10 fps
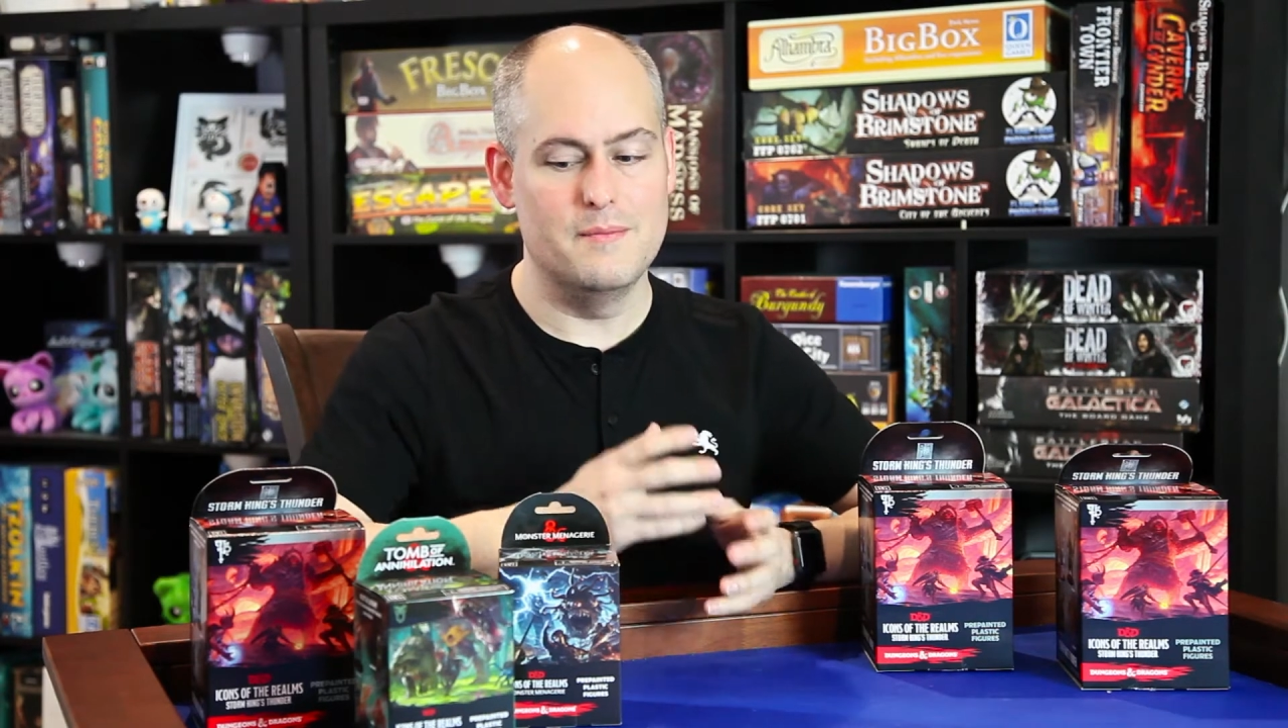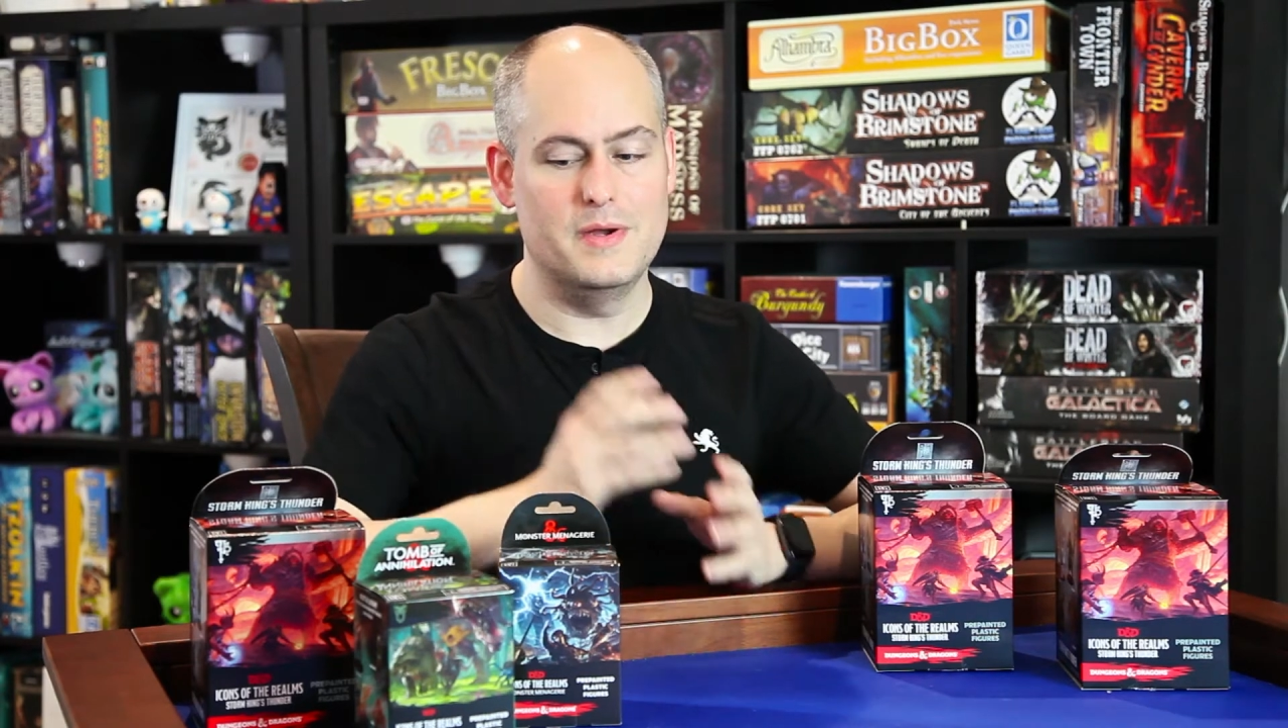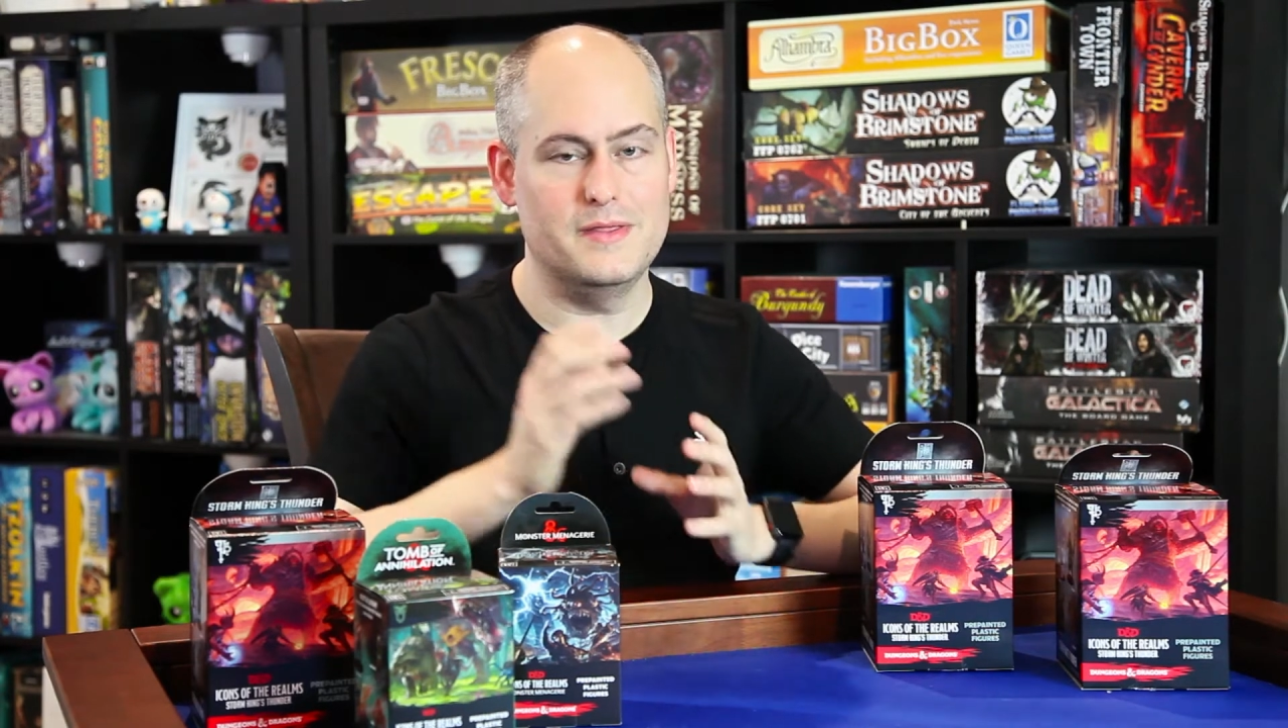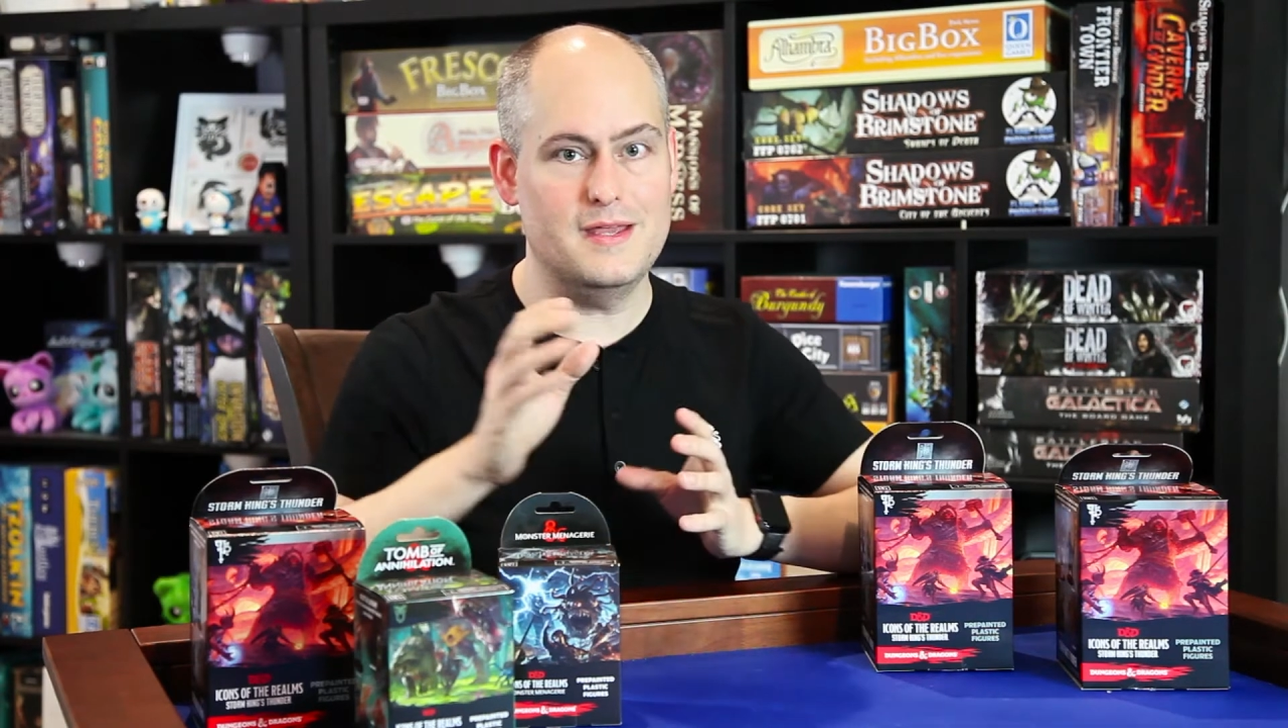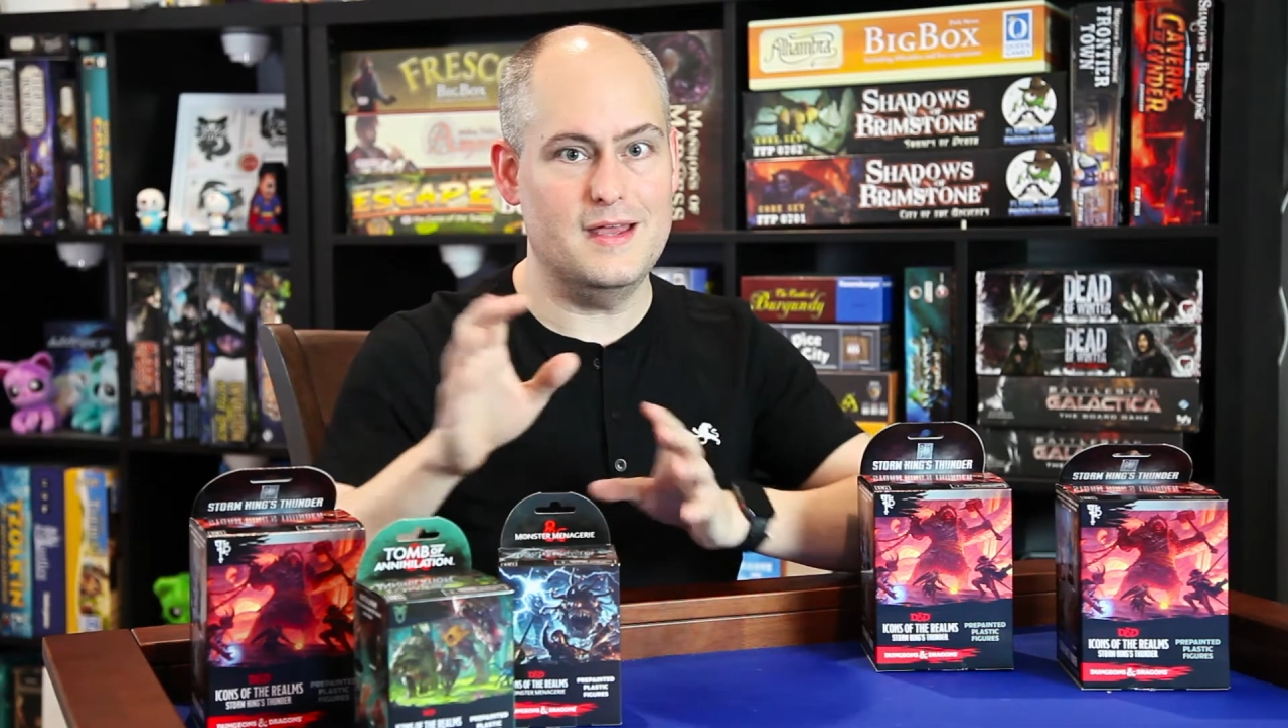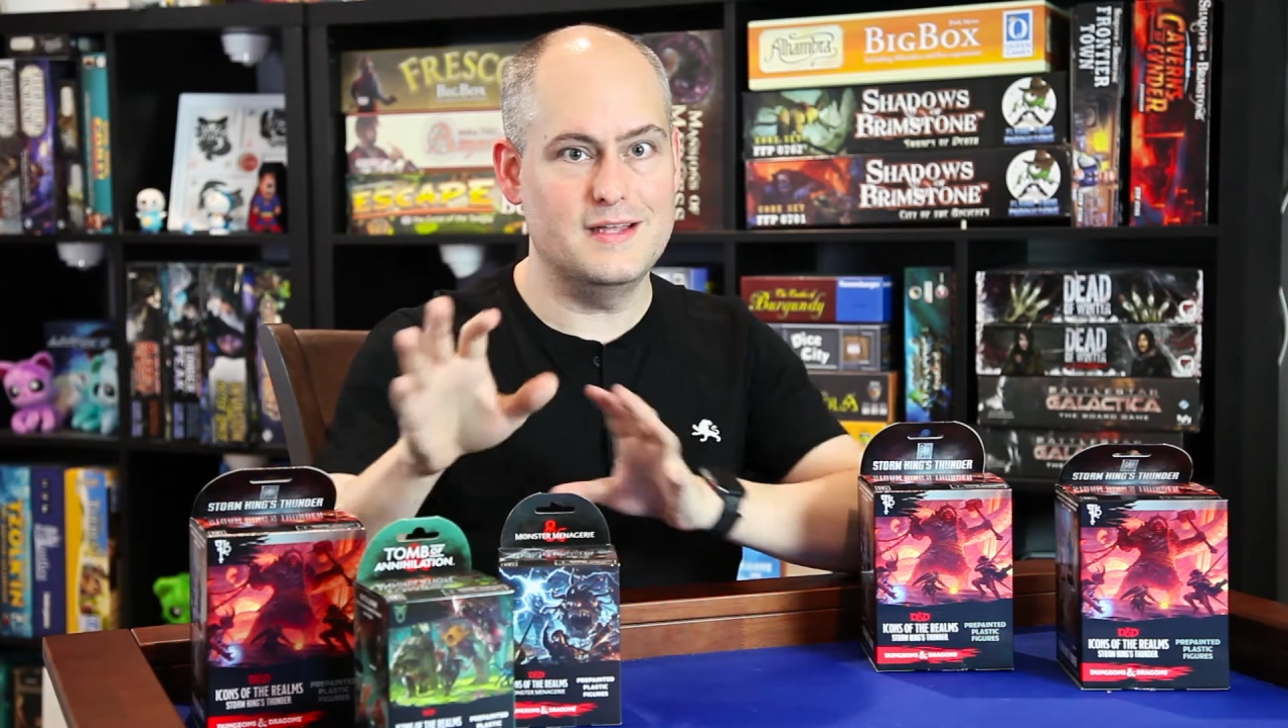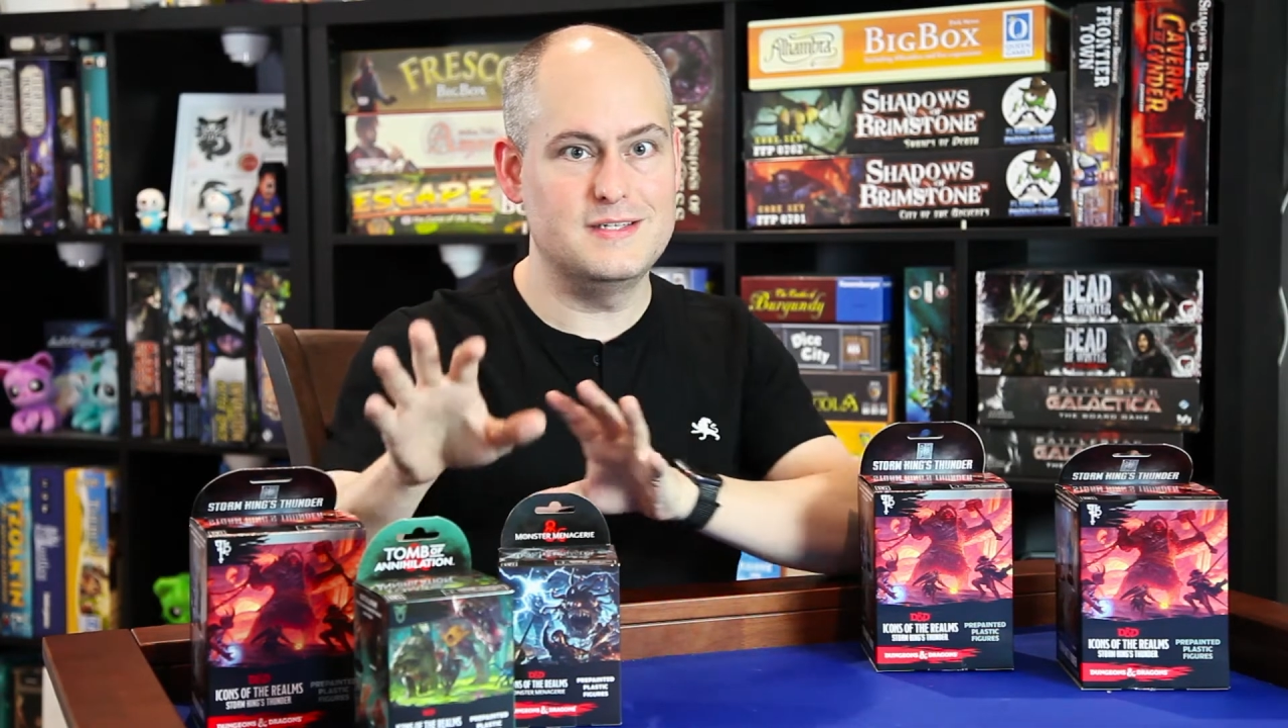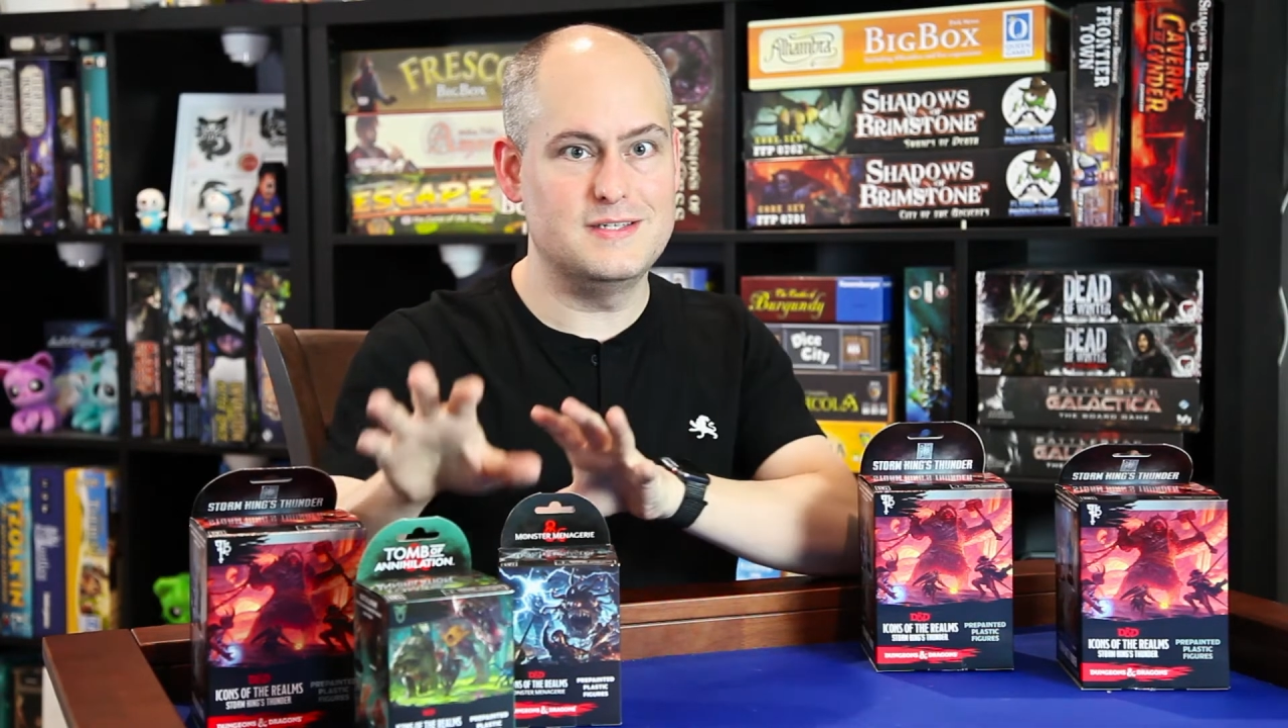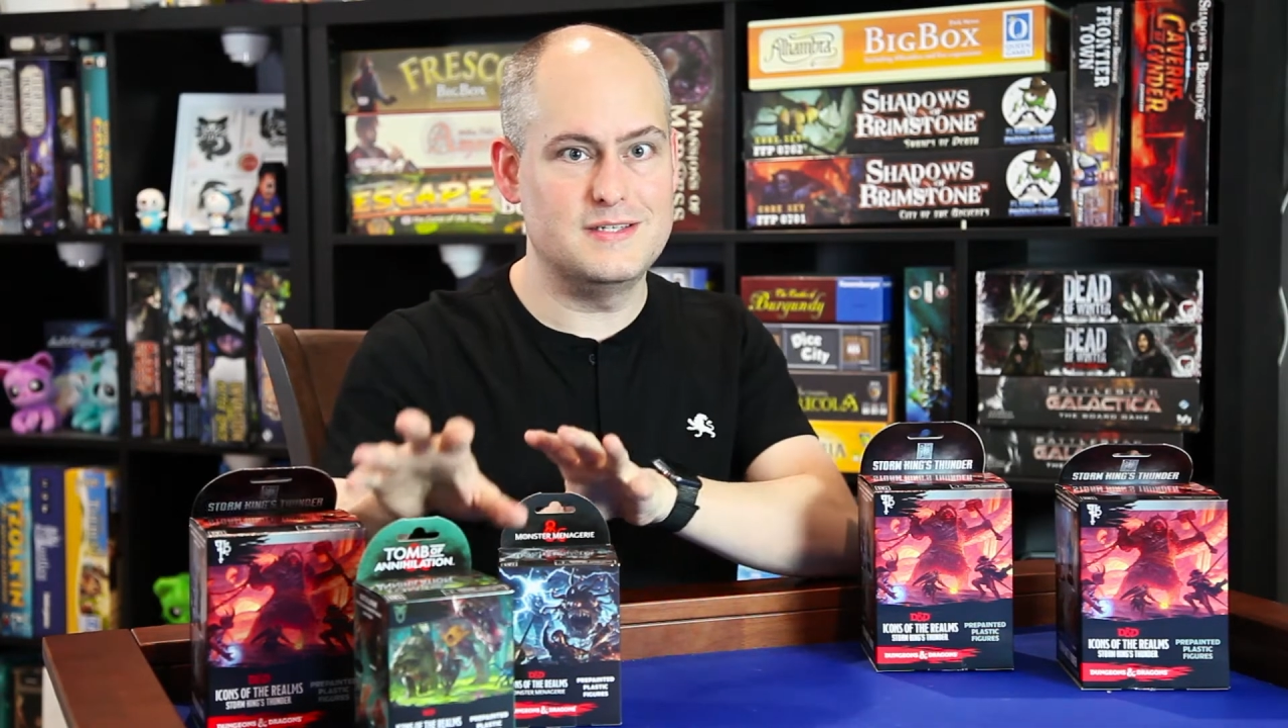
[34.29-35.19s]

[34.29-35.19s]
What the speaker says: but they had